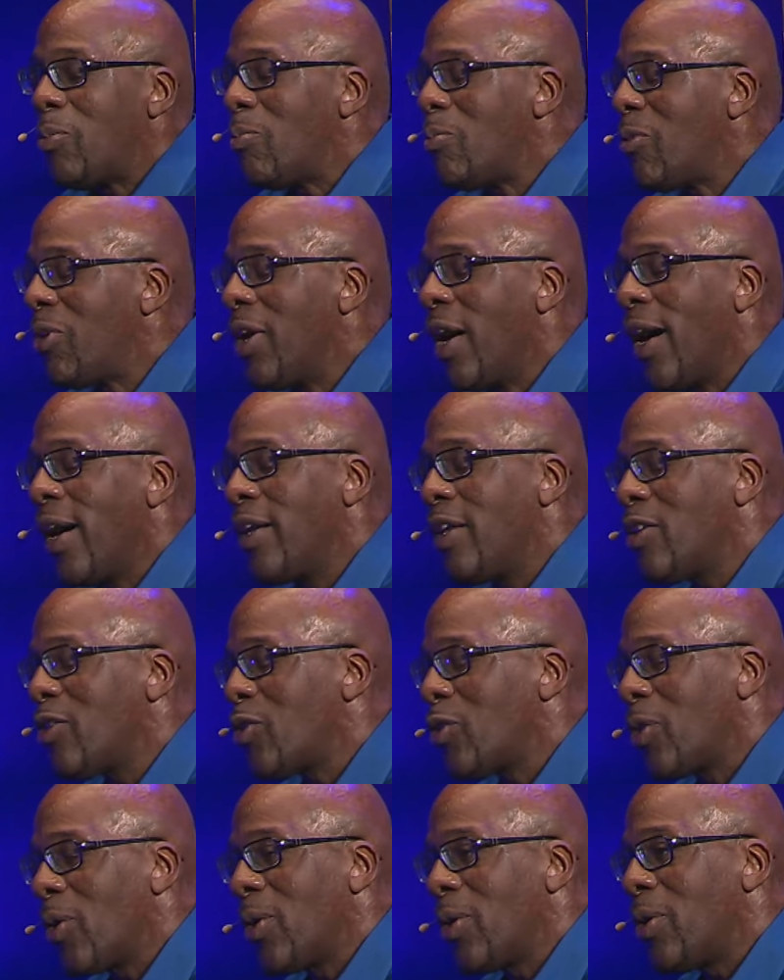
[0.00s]
God has
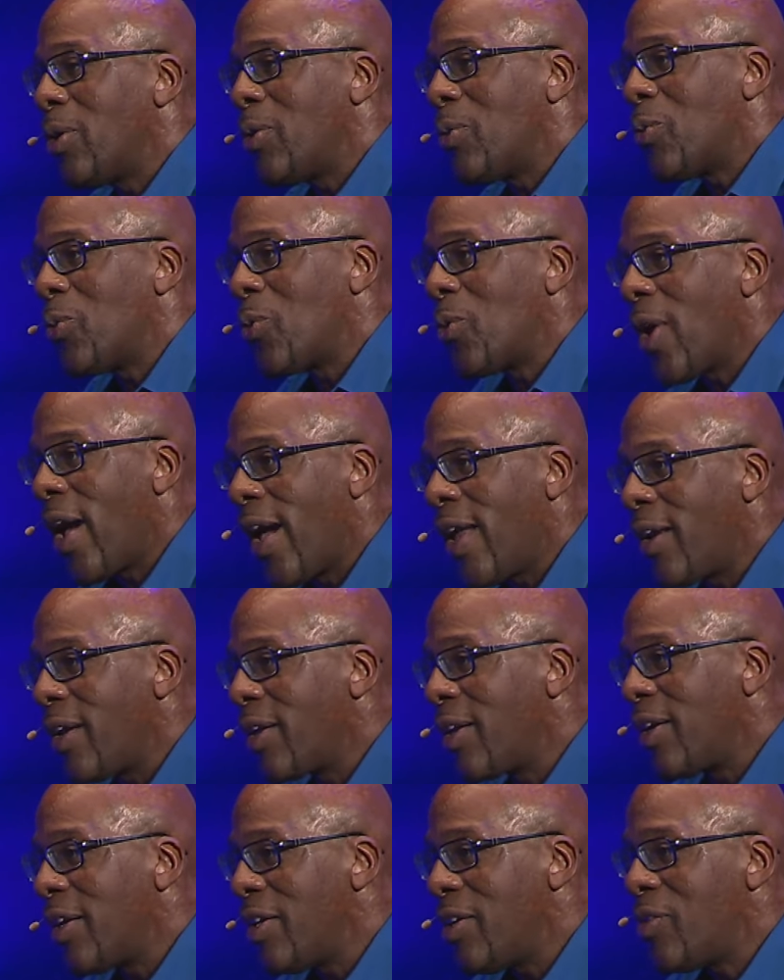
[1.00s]
started to
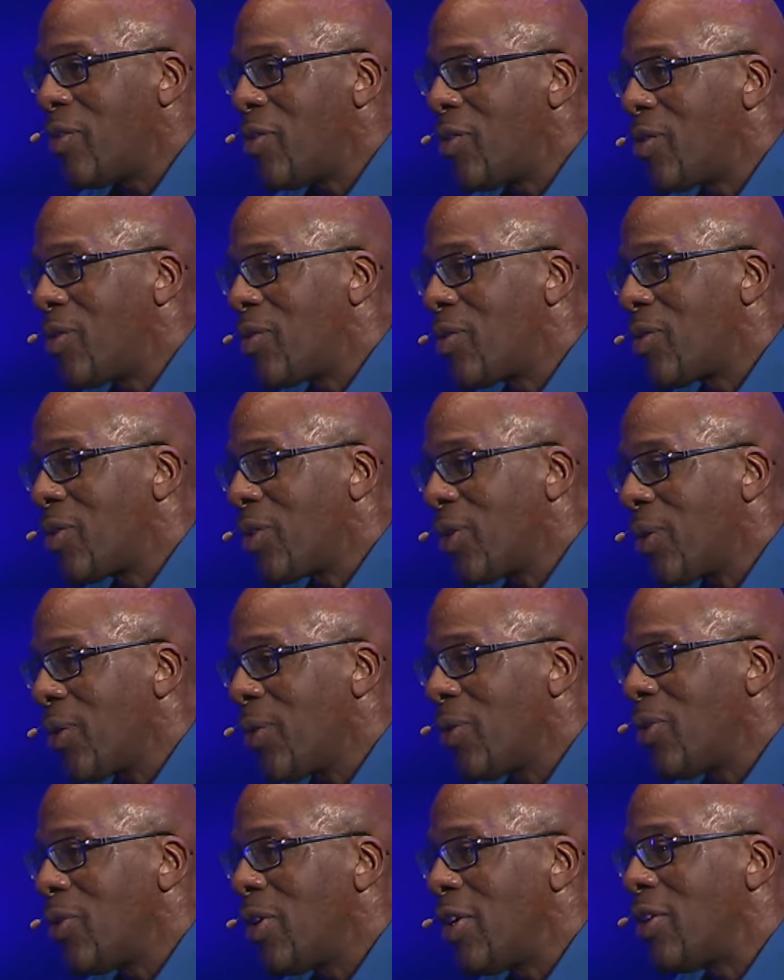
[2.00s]
radically
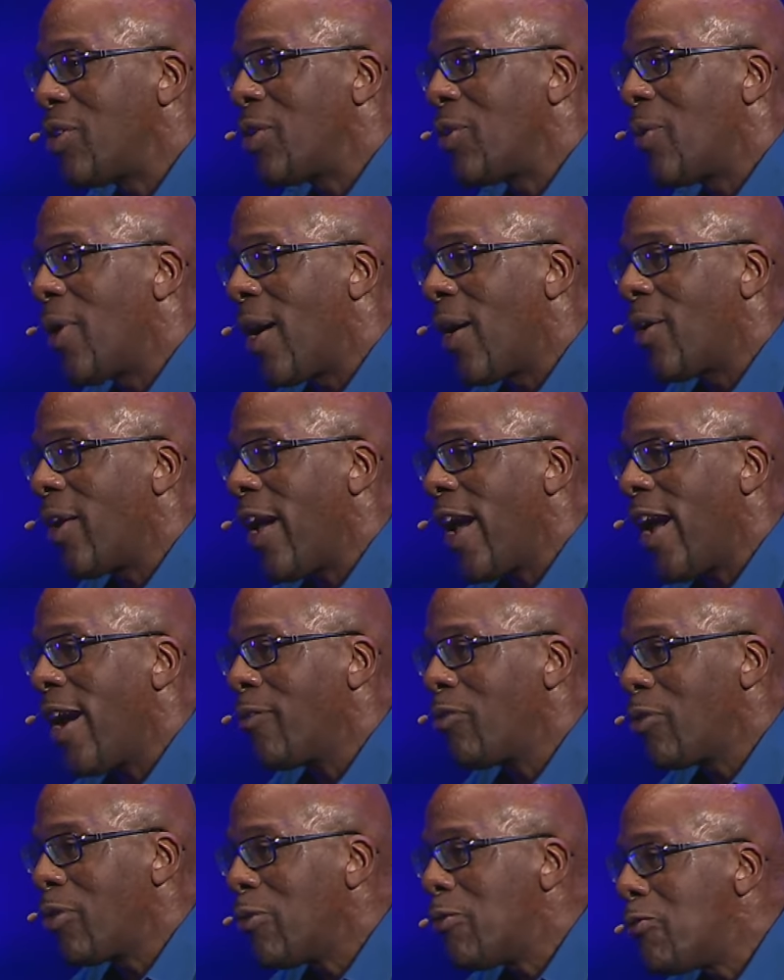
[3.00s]
turn things around.
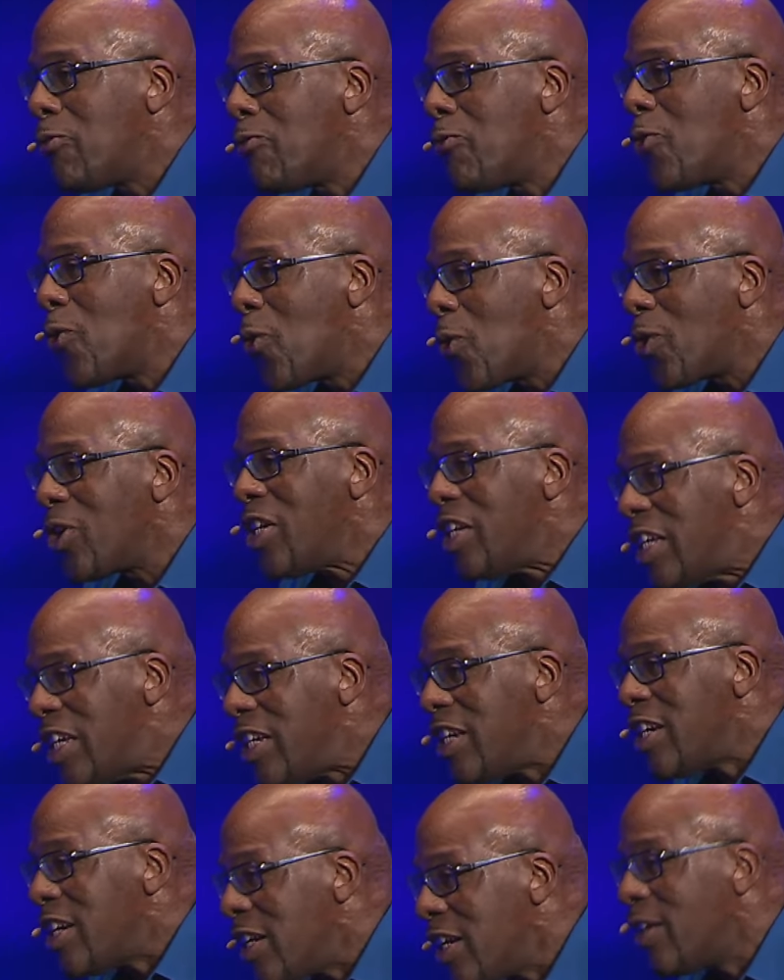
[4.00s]
After 4
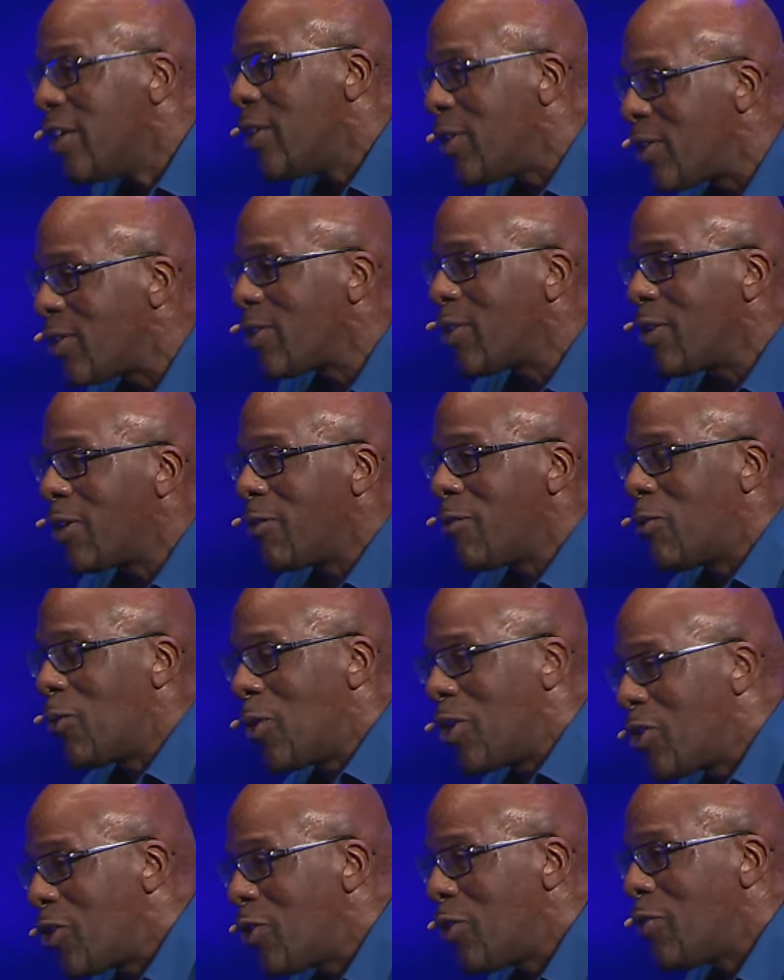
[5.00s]
years of
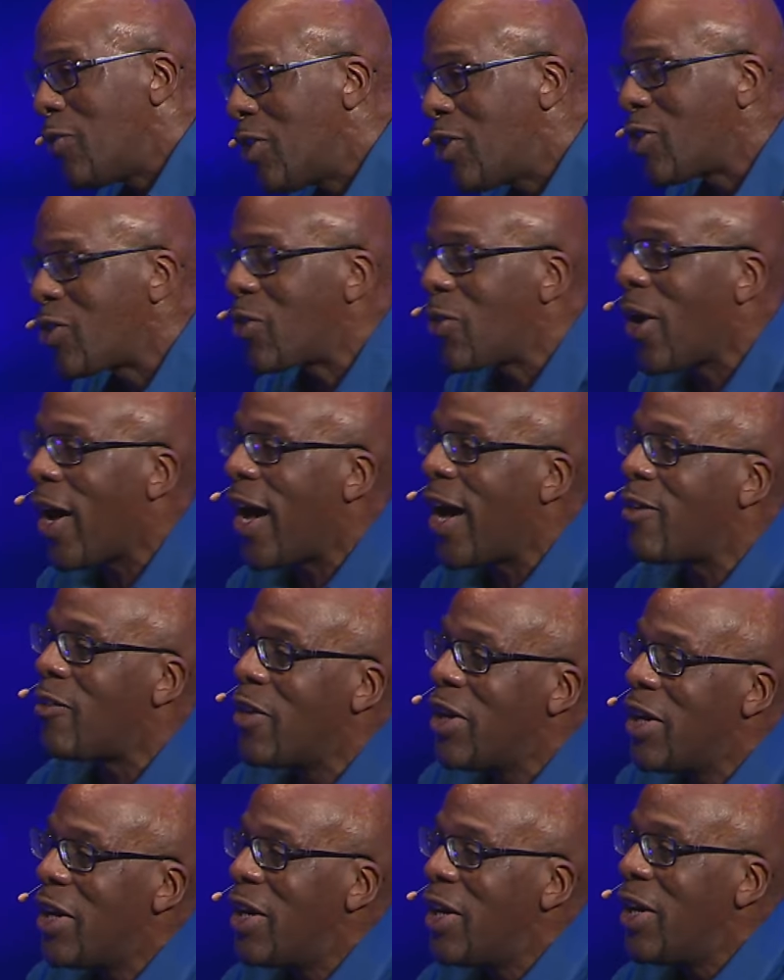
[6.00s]
what you've described,
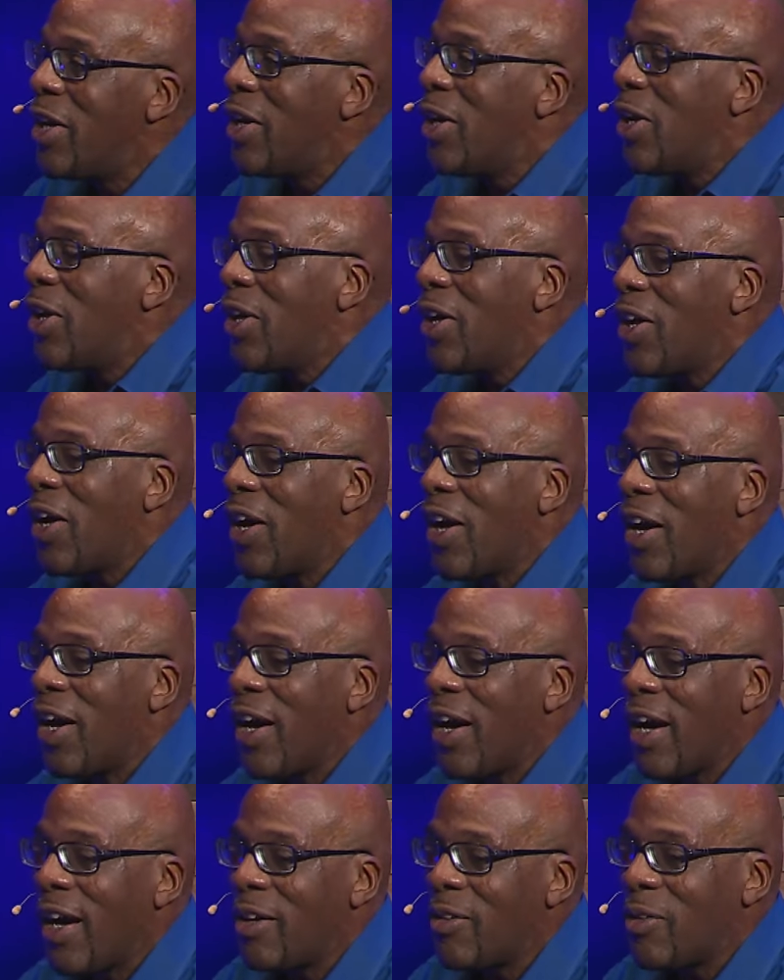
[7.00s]

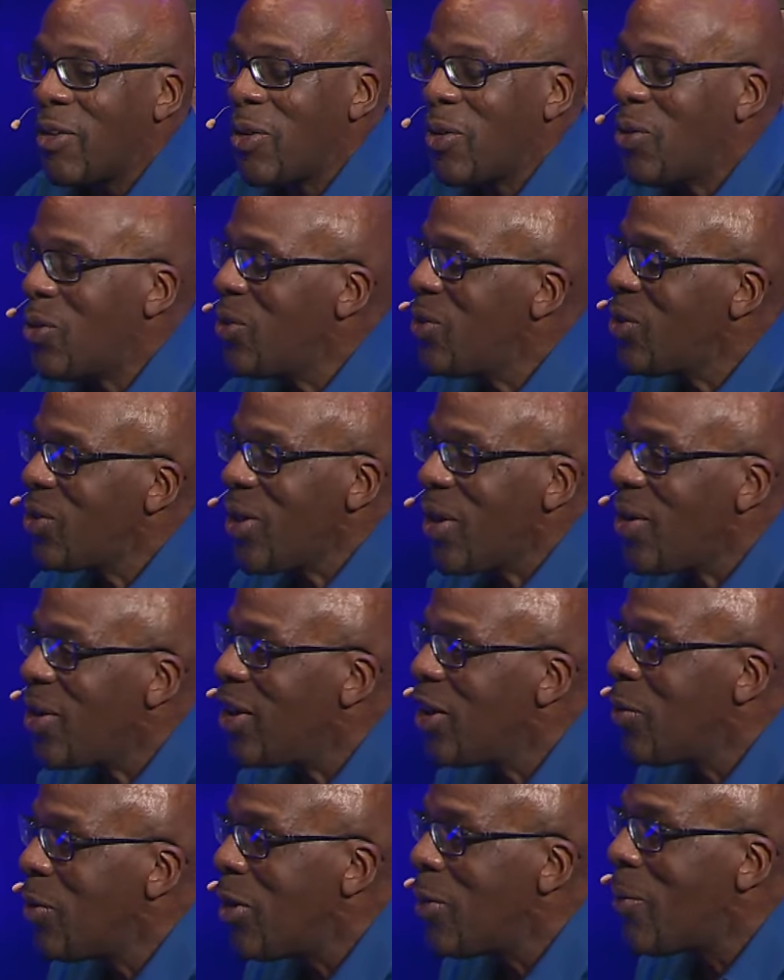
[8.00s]
talk a little bit